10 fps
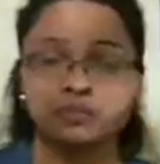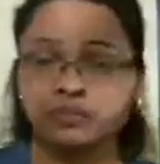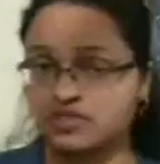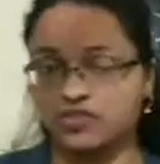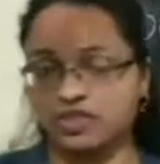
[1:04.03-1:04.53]

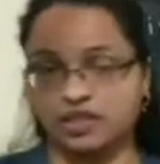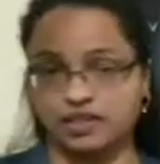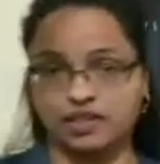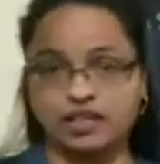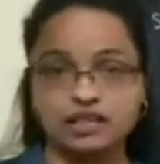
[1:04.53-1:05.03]
means
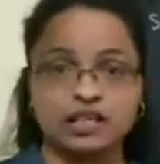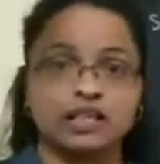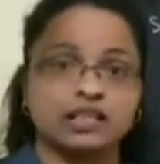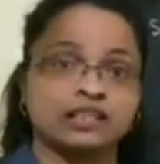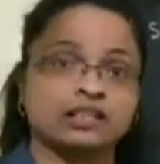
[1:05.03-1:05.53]
children,
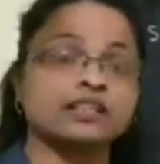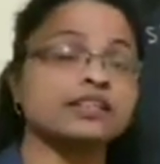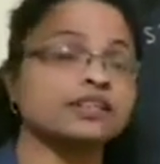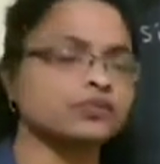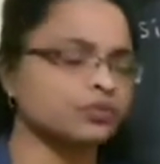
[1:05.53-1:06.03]

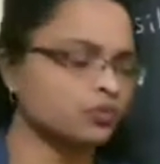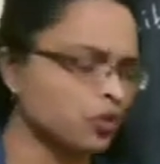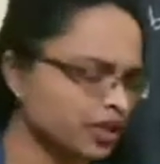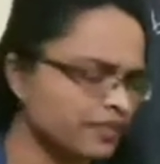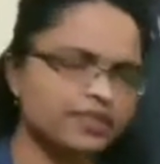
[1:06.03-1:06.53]
then
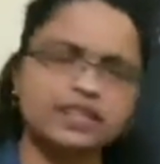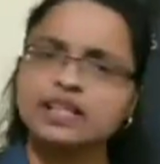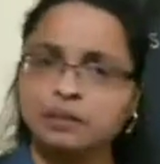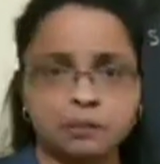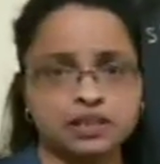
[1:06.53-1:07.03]
whatever the
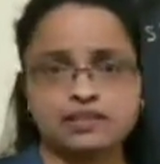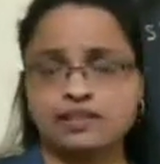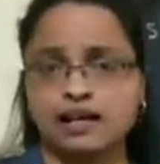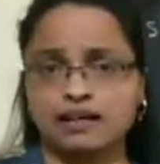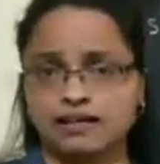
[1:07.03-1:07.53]
numbers
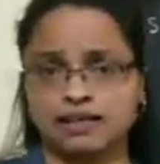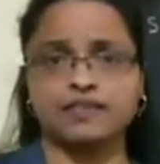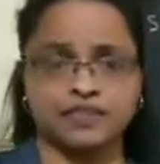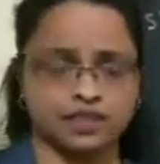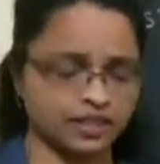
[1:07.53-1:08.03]
are
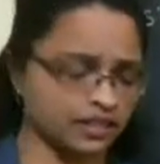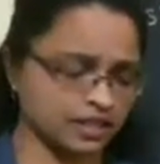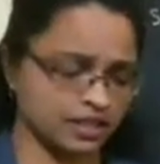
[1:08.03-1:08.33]
given,